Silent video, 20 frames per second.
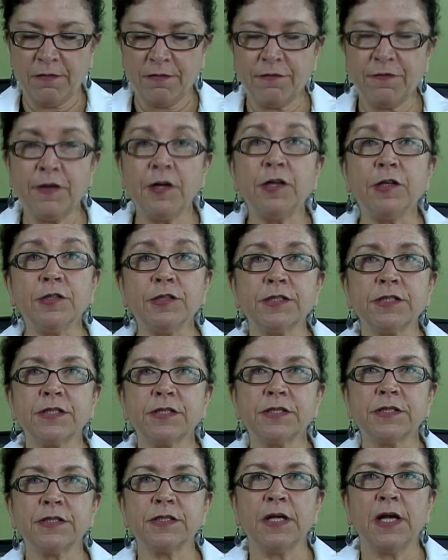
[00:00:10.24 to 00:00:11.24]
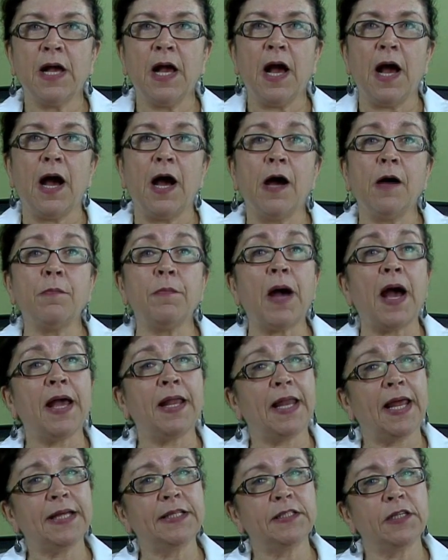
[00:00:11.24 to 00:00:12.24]
First,
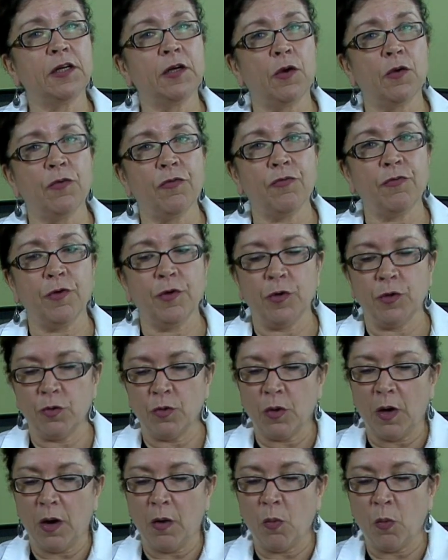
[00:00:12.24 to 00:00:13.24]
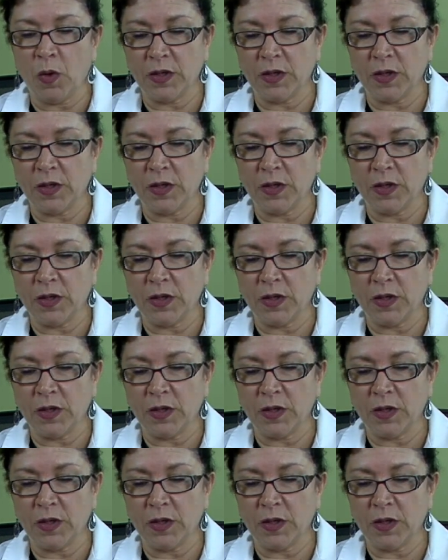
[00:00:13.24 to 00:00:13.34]
I like to go through